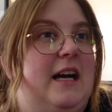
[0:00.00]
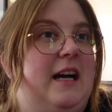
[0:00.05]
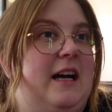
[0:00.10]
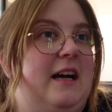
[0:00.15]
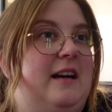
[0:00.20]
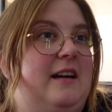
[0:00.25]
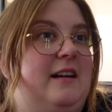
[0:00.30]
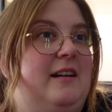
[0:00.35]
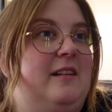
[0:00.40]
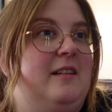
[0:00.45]

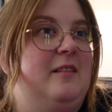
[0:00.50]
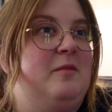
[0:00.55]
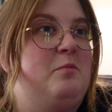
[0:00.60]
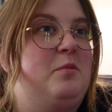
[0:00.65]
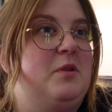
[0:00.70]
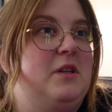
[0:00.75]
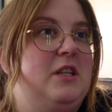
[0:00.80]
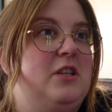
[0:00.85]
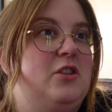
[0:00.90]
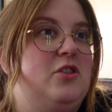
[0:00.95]
Um,
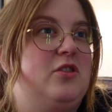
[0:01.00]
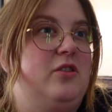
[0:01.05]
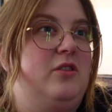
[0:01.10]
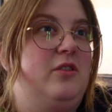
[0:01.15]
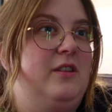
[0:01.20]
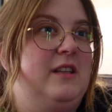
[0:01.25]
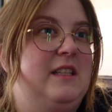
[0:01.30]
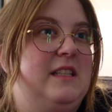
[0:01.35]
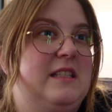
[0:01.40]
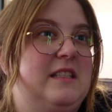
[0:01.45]
pretty
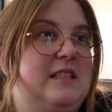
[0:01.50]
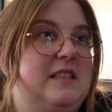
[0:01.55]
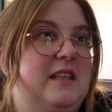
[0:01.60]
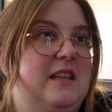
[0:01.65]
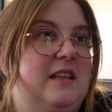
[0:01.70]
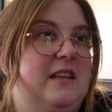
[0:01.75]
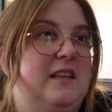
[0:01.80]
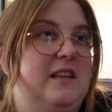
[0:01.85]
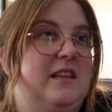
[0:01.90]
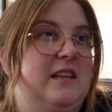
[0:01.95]
sure it's
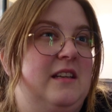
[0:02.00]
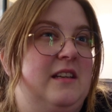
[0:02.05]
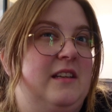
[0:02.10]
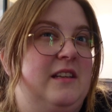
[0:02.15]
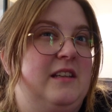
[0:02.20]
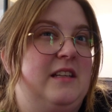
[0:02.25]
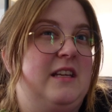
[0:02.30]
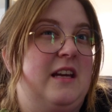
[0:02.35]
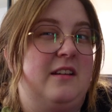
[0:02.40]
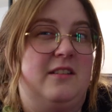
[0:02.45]

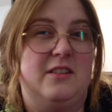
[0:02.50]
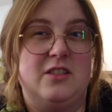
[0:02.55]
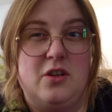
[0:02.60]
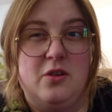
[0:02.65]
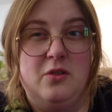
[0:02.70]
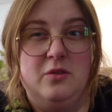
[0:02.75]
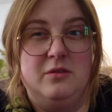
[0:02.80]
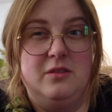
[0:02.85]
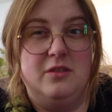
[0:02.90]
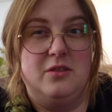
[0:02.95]
the young
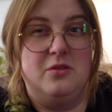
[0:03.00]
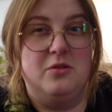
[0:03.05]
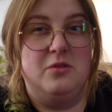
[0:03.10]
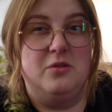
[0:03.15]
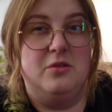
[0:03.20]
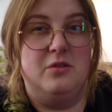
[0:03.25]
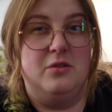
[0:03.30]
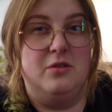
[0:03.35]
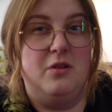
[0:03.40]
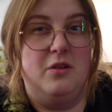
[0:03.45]
adult
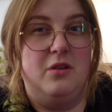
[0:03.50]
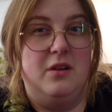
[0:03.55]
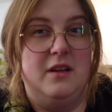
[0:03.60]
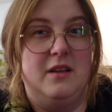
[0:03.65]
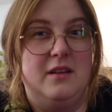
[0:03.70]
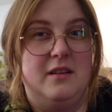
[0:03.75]
or